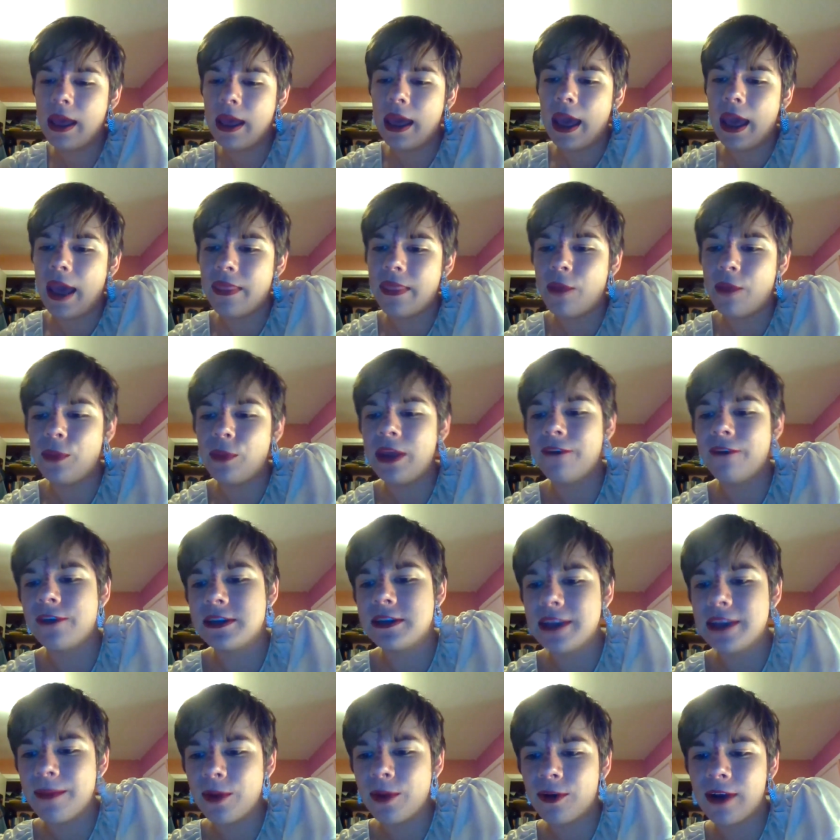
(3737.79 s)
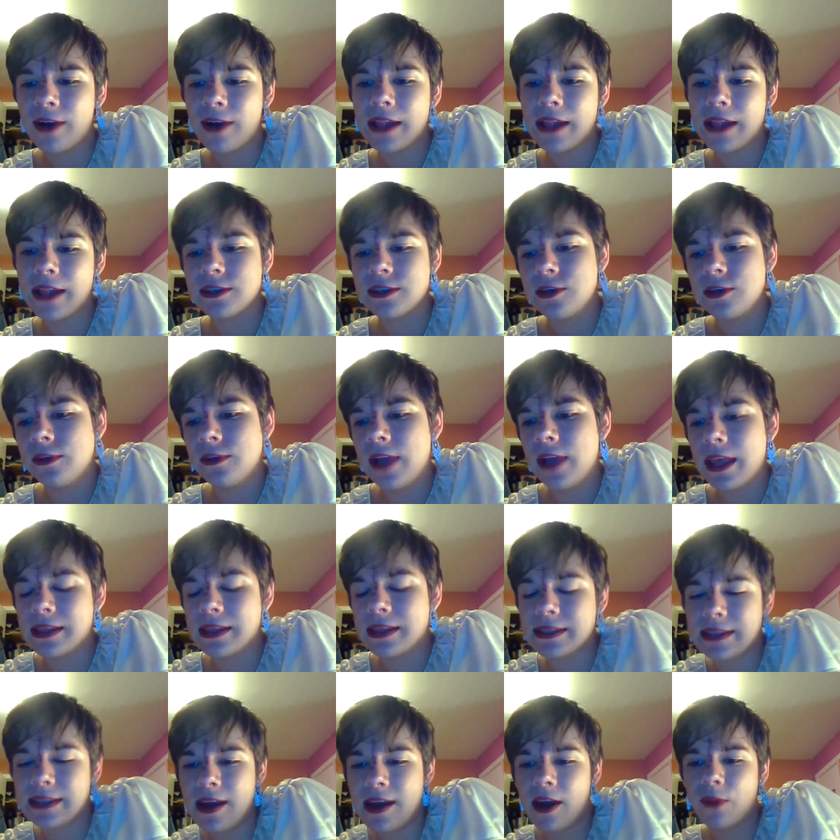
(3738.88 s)
And then we have the Democrats who like
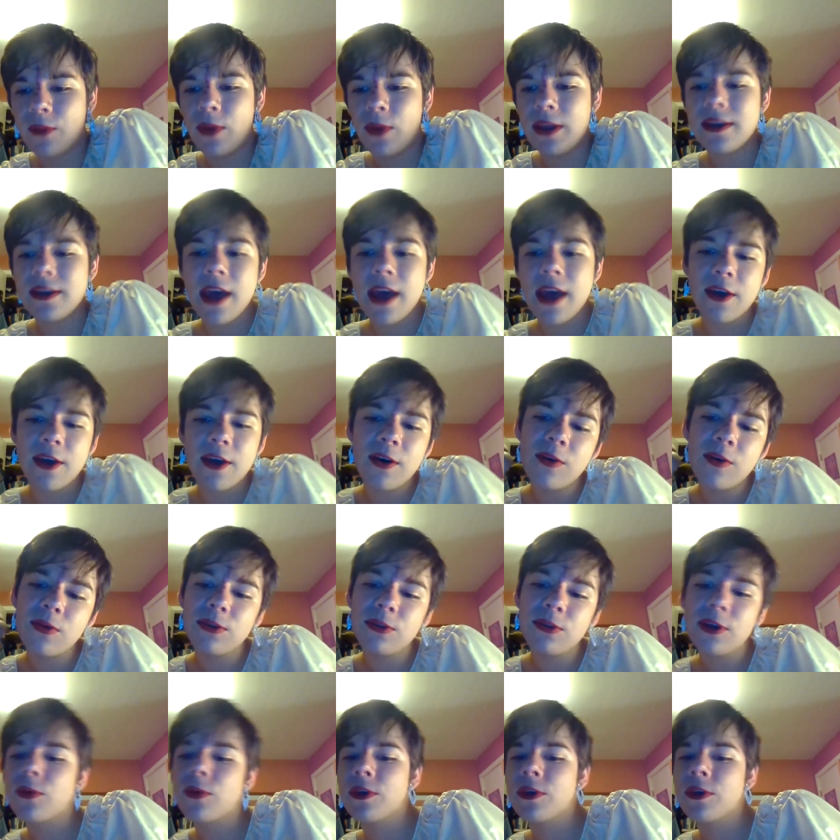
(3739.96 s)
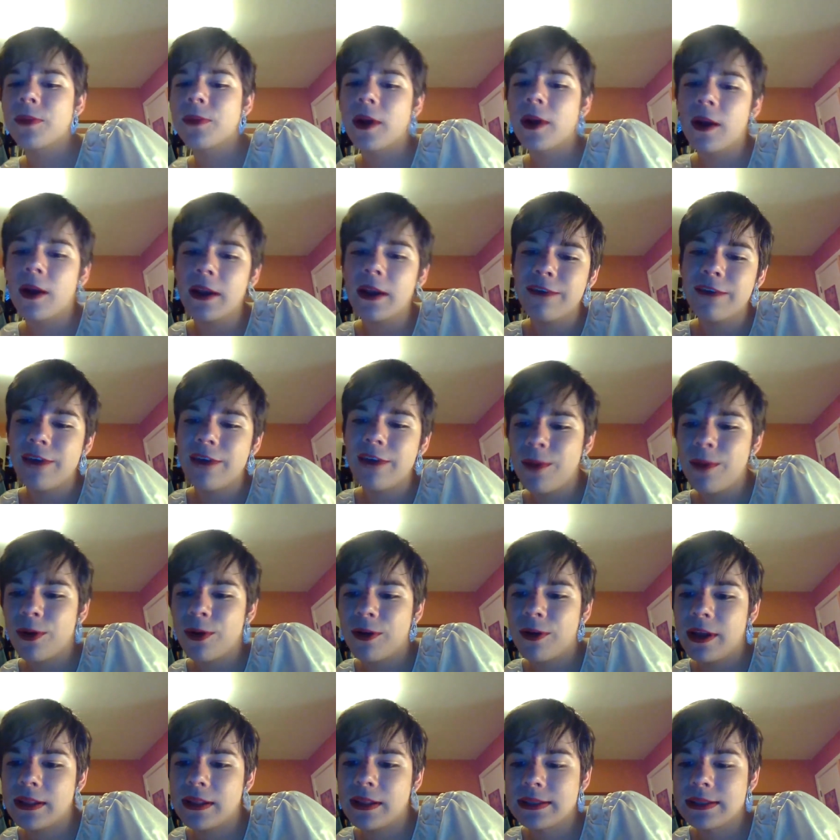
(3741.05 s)
say on one hand, oh, look, we're the party of
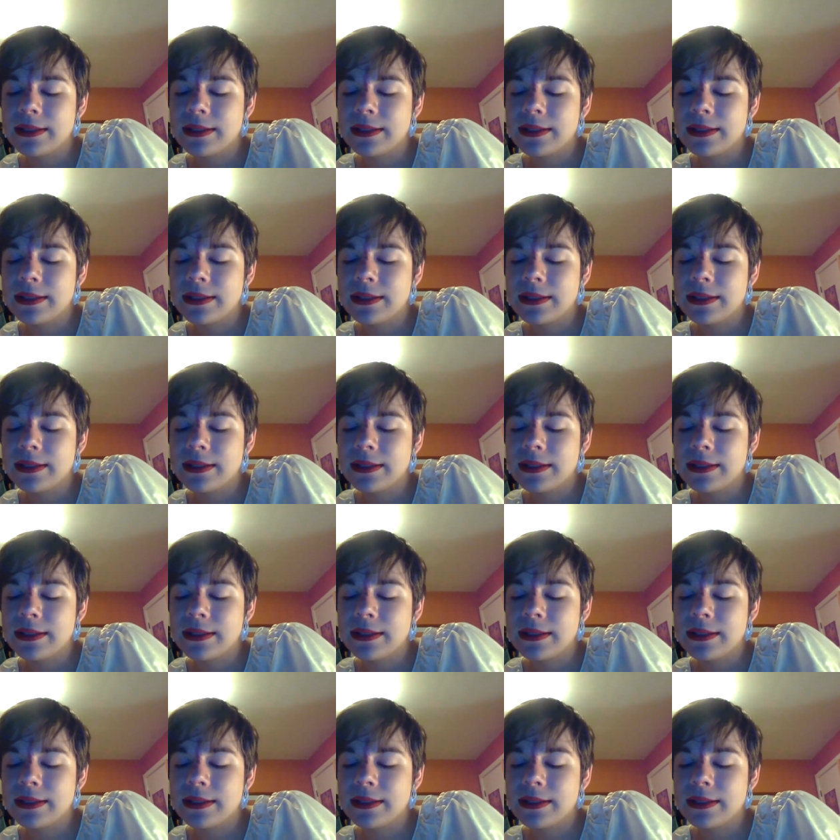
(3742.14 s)
immigrants.